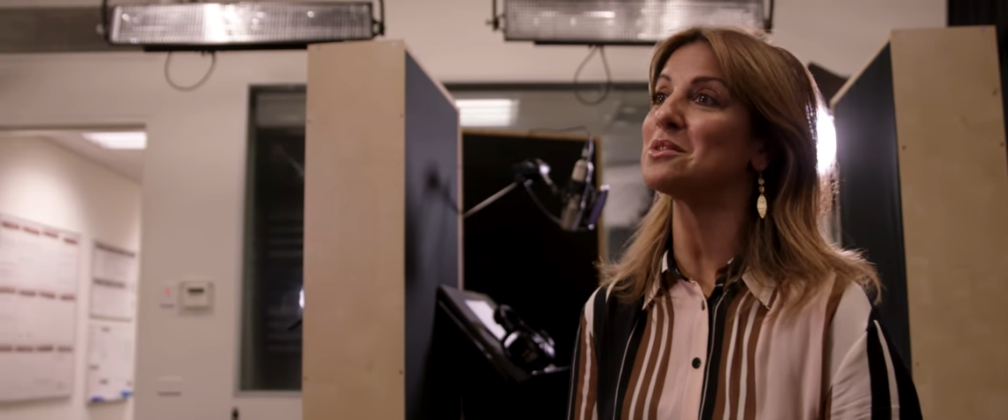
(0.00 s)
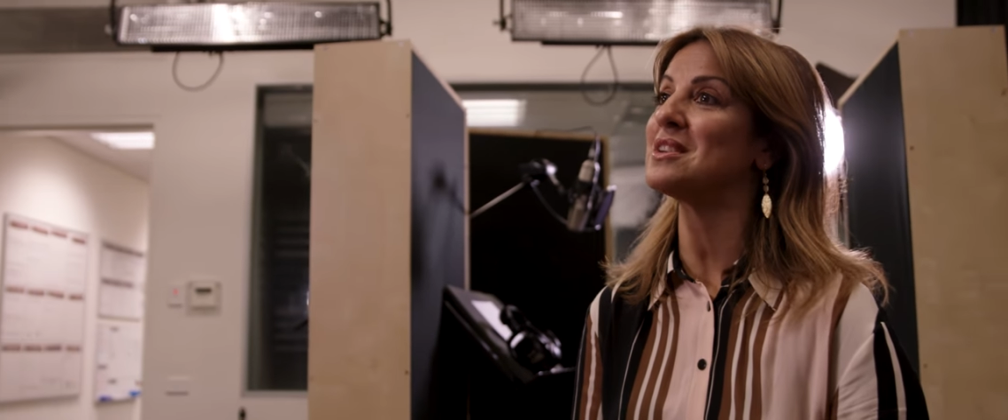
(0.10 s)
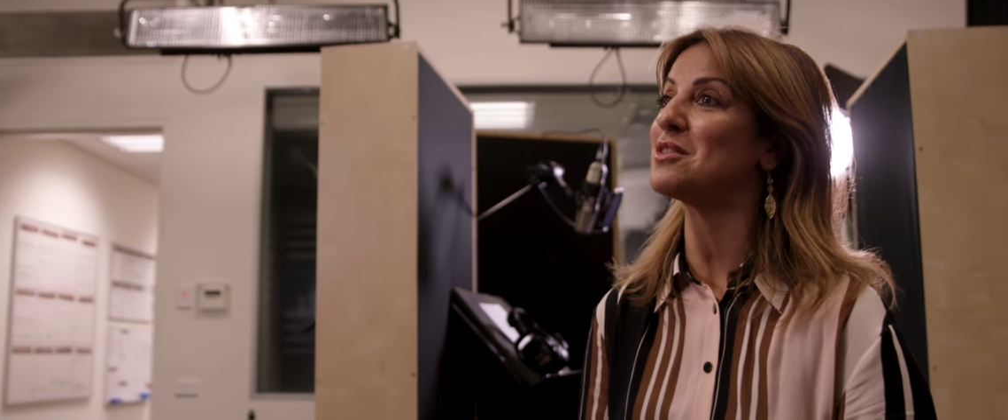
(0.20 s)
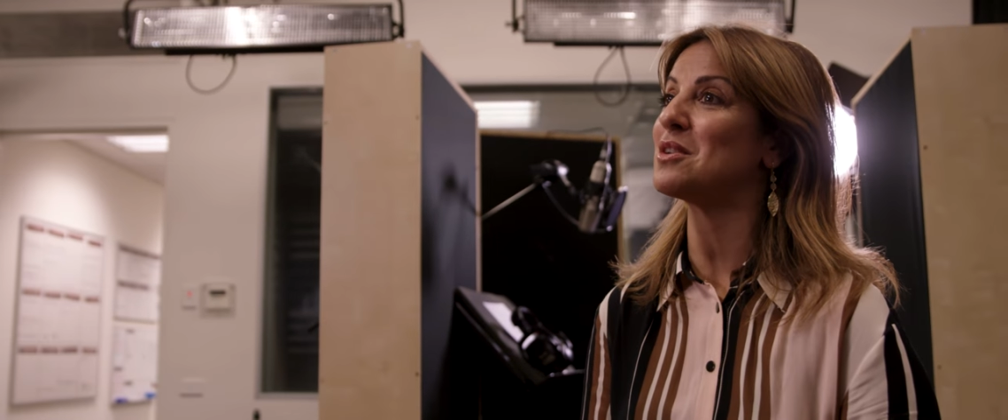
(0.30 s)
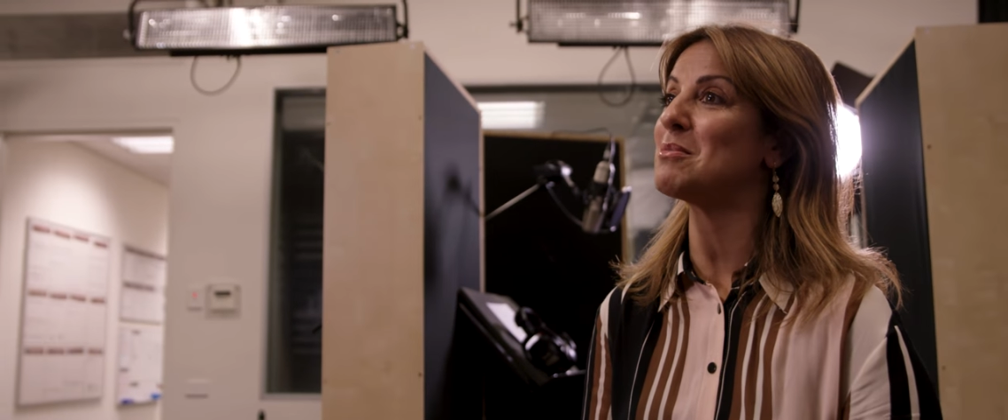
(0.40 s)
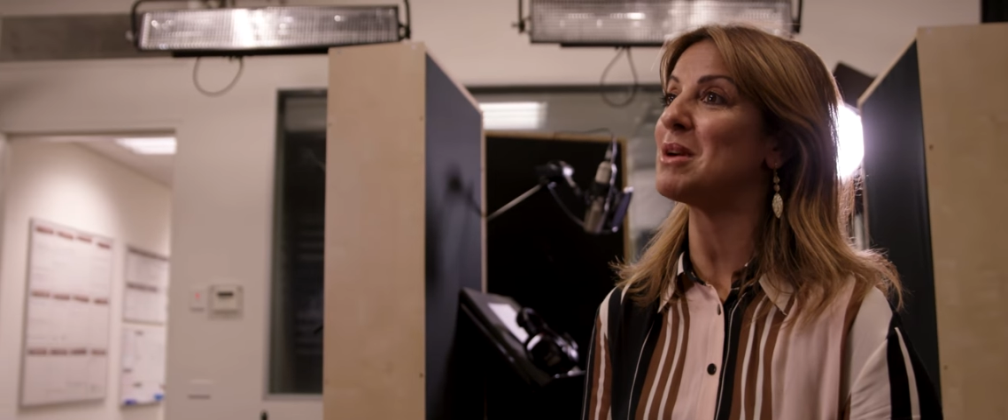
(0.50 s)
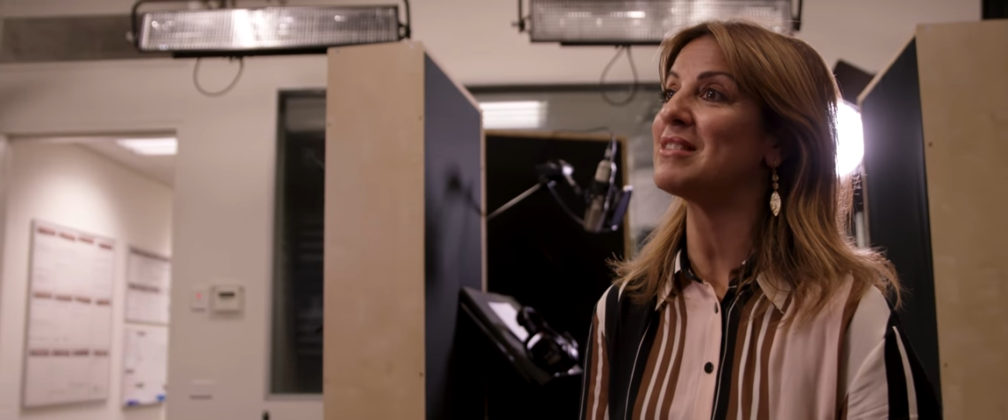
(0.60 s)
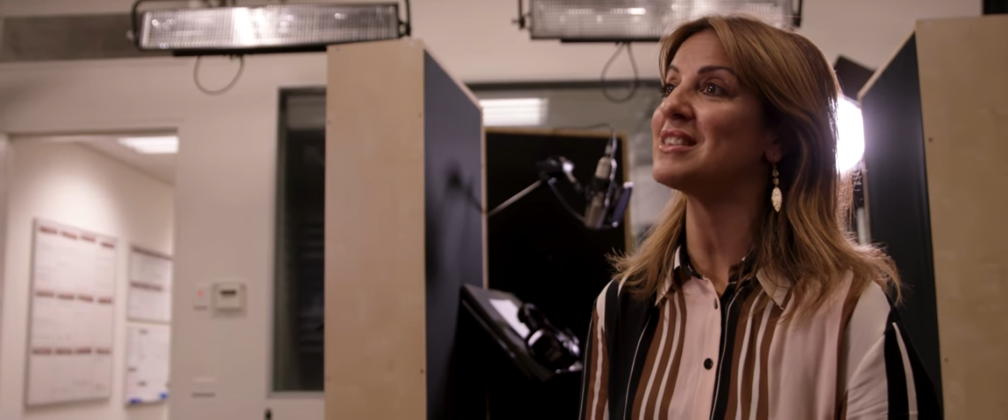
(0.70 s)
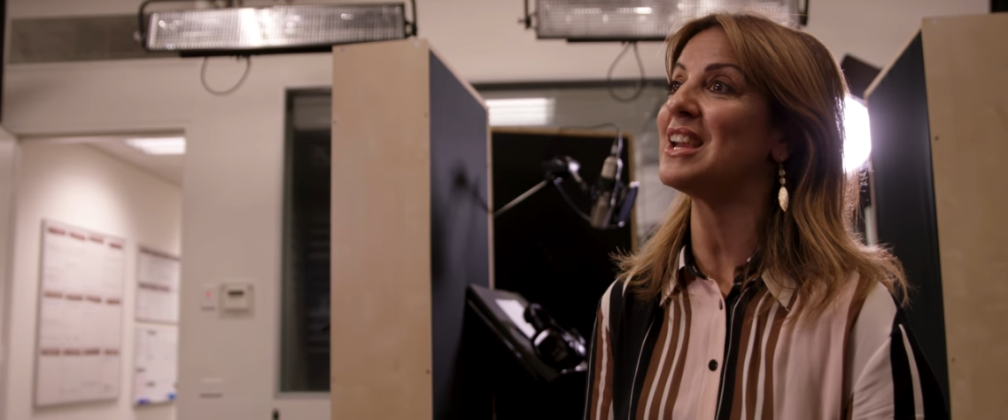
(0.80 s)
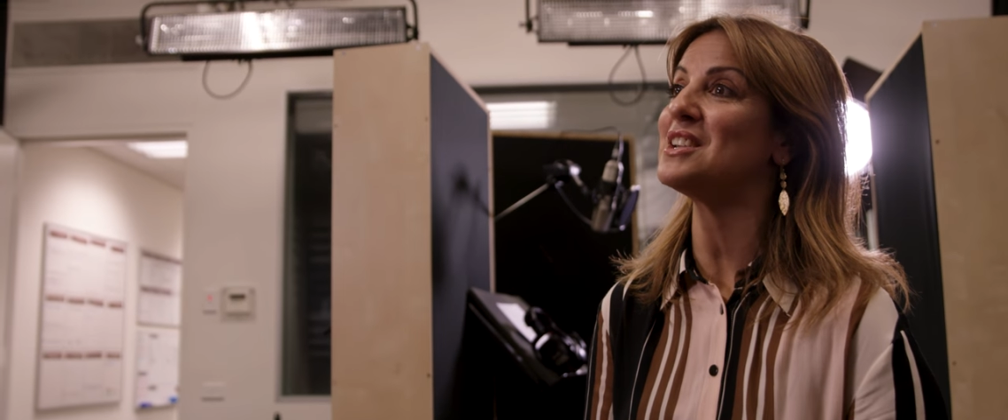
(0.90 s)
theatre at
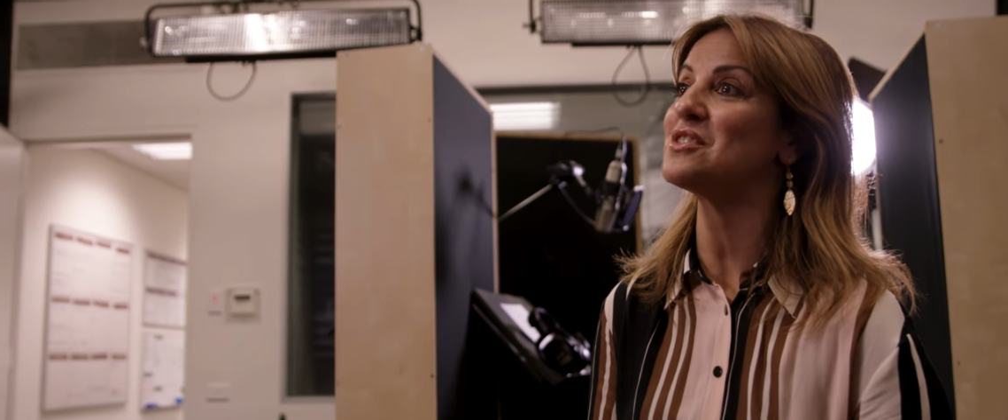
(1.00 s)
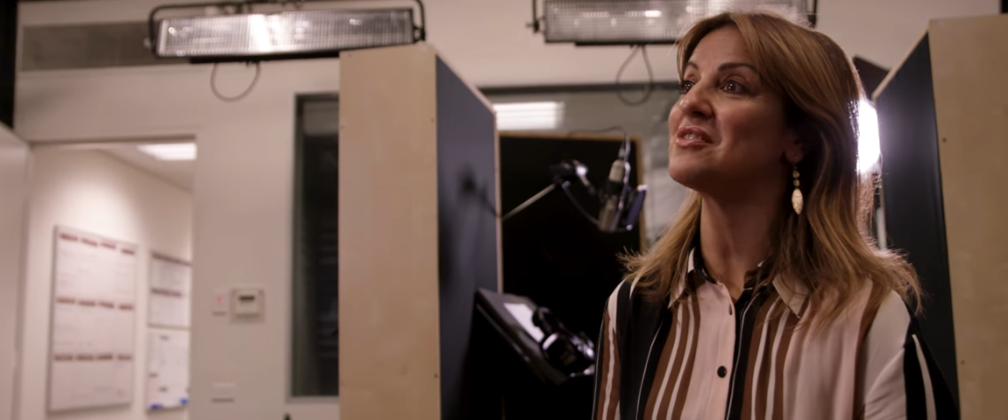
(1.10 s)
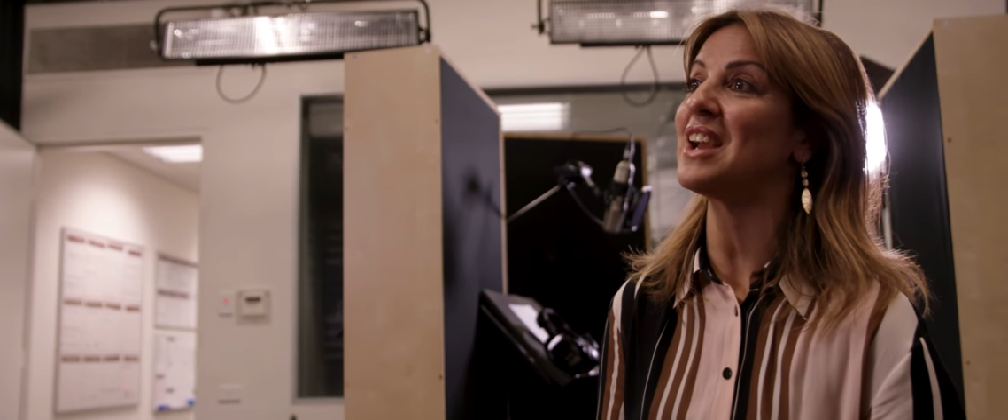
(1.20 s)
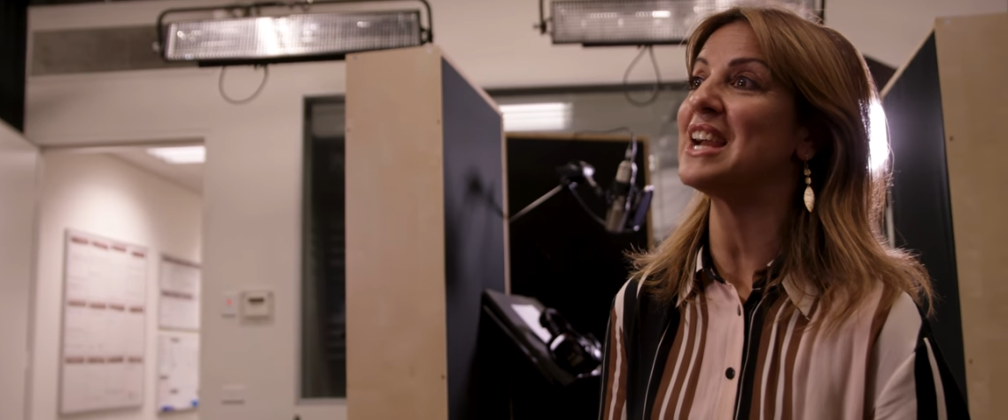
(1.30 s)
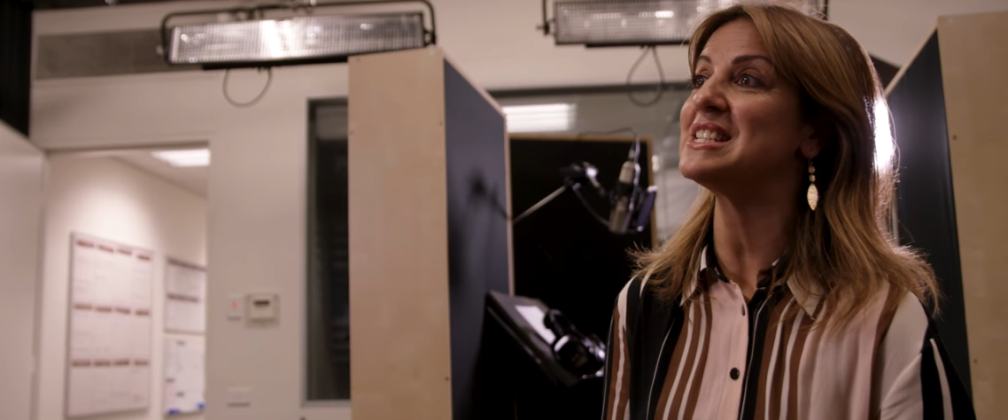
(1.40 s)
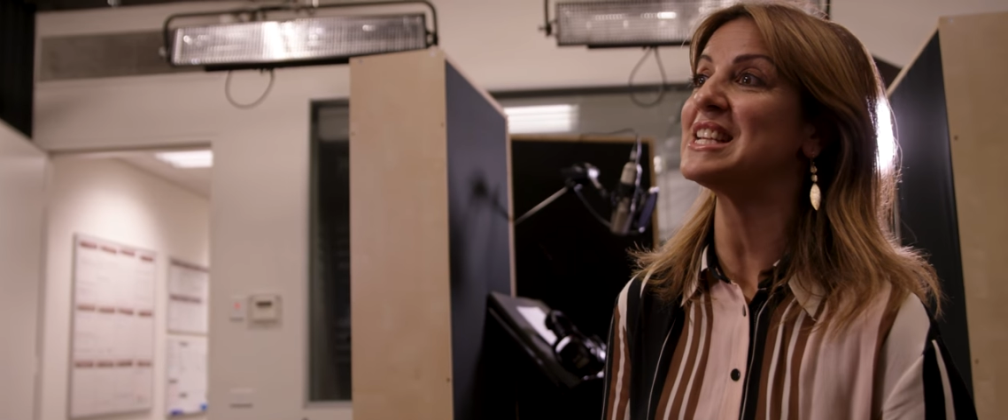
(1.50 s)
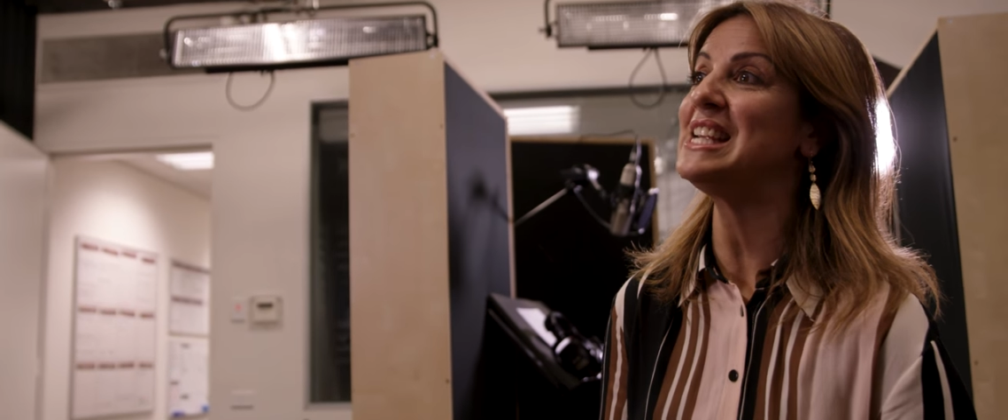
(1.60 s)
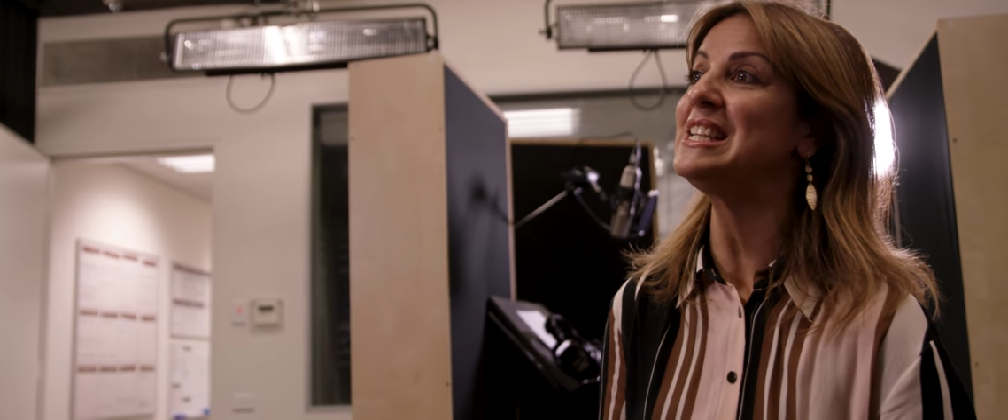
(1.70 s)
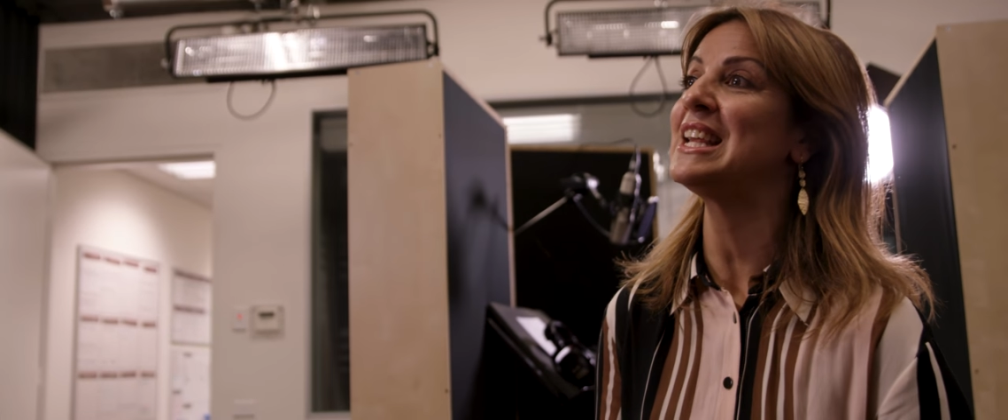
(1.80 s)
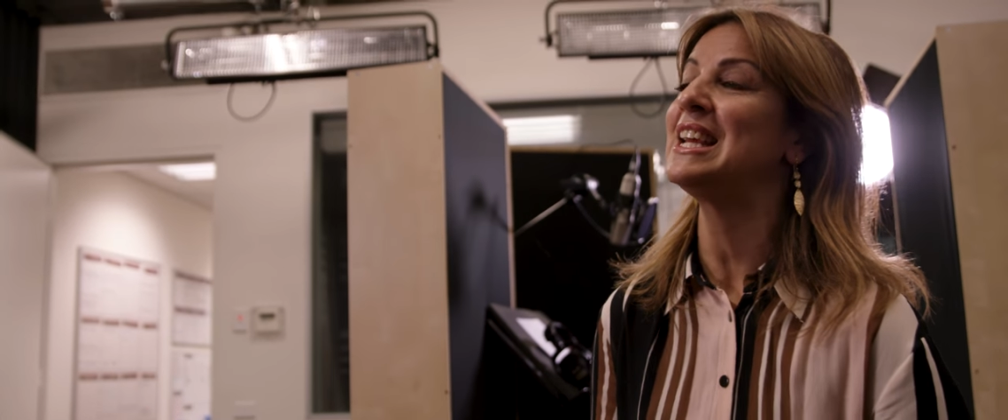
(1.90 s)
about the age of
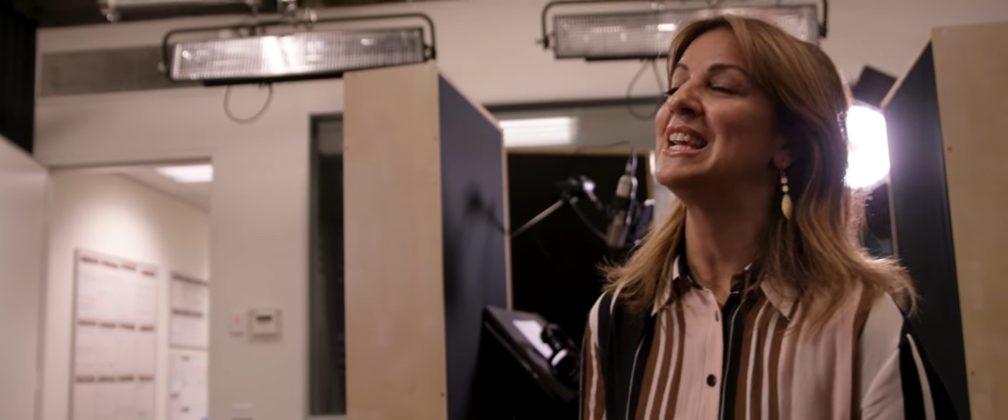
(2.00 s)
18.